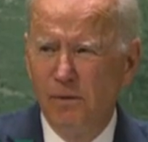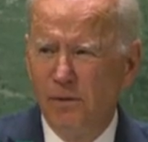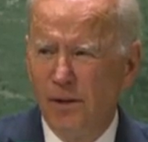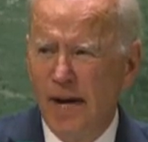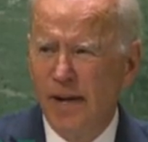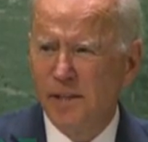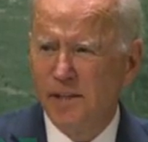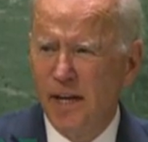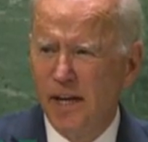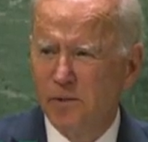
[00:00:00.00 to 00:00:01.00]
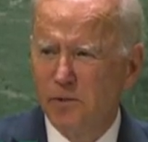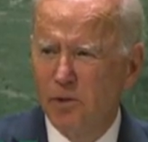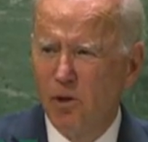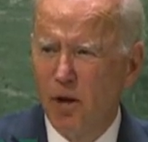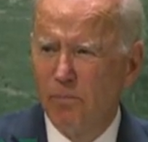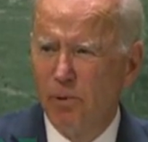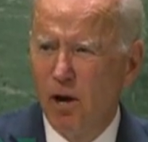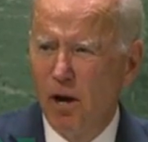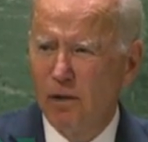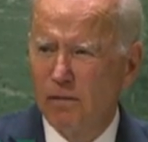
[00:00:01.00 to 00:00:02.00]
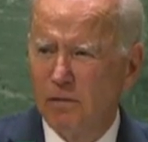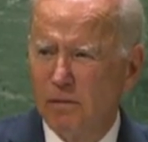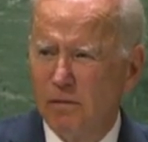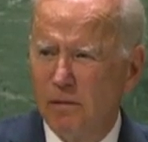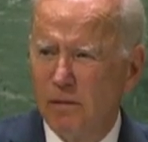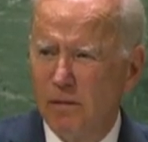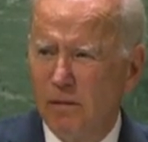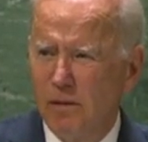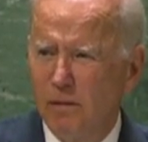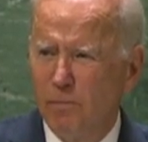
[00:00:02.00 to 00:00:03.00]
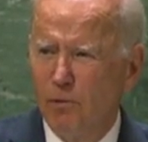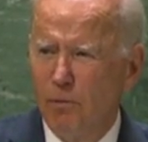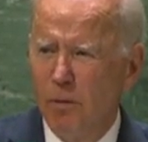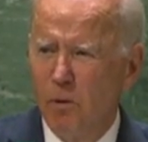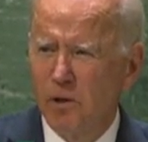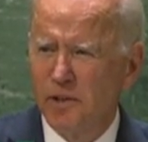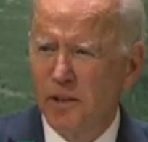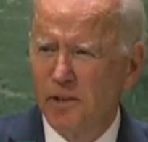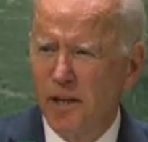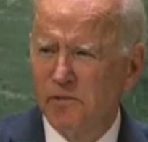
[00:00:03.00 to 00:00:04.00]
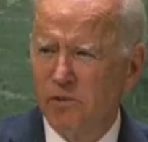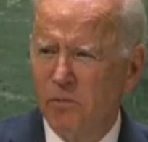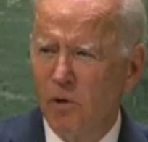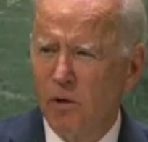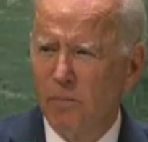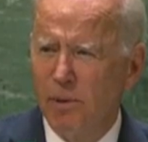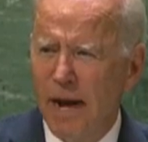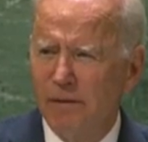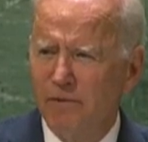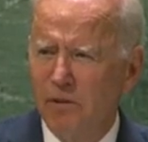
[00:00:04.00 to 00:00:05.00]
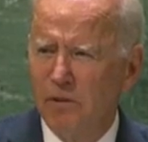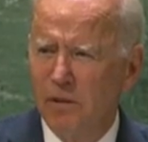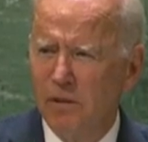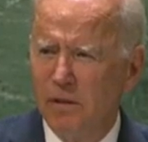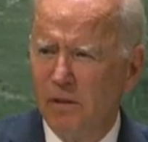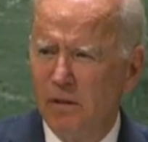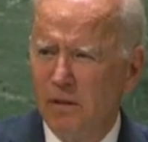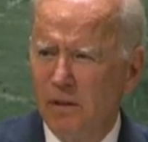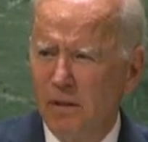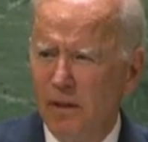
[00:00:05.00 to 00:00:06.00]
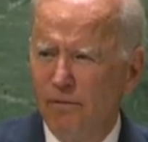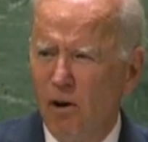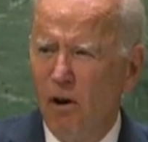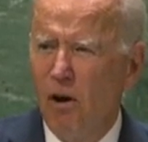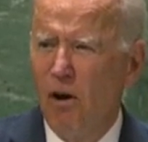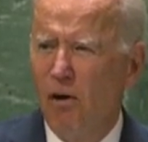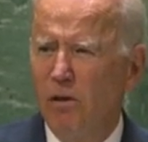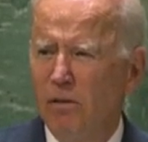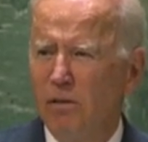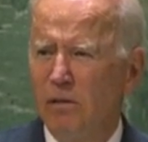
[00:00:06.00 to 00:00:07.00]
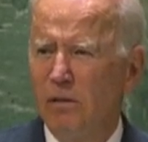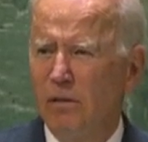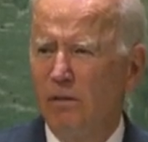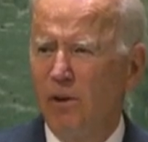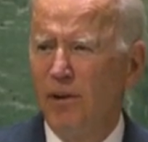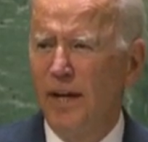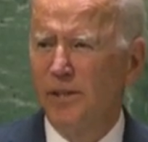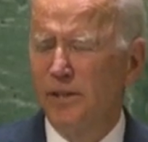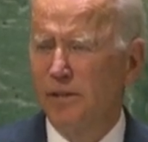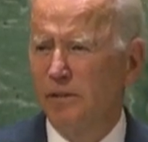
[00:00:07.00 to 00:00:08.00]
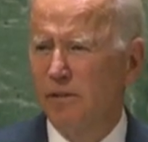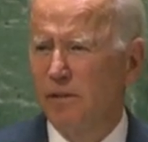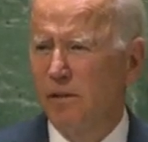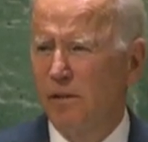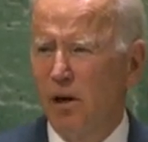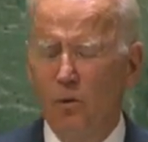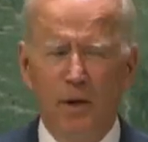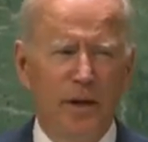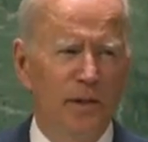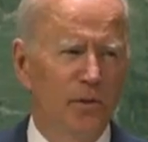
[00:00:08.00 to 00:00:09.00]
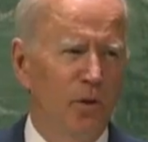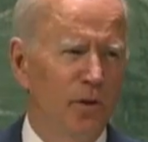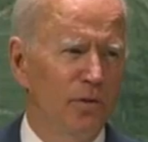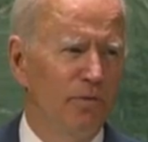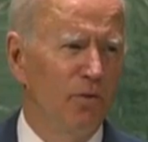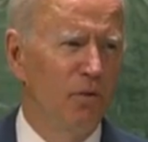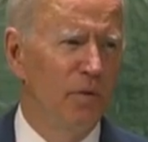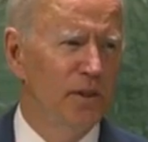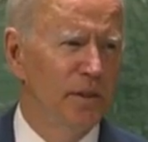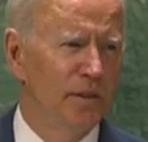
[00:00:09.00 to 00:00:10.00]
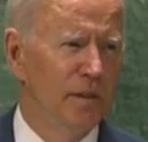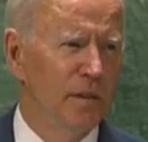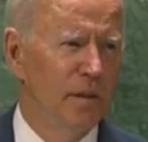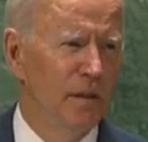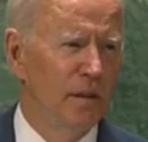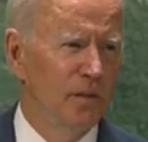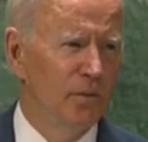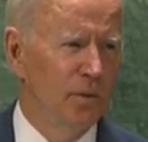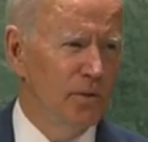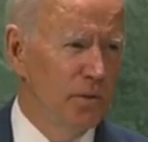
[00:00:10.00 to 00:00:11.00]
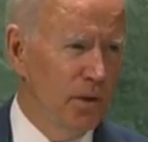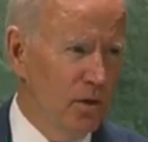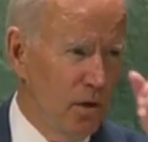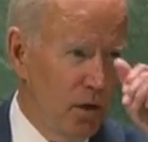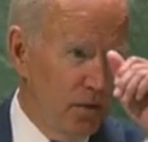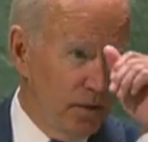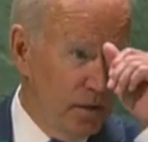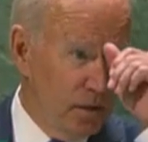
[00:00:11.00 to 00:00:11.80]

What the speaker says: The United States will do our part, but will be more successful and more impactful if all of our nations are working toward the full mission to which we are called.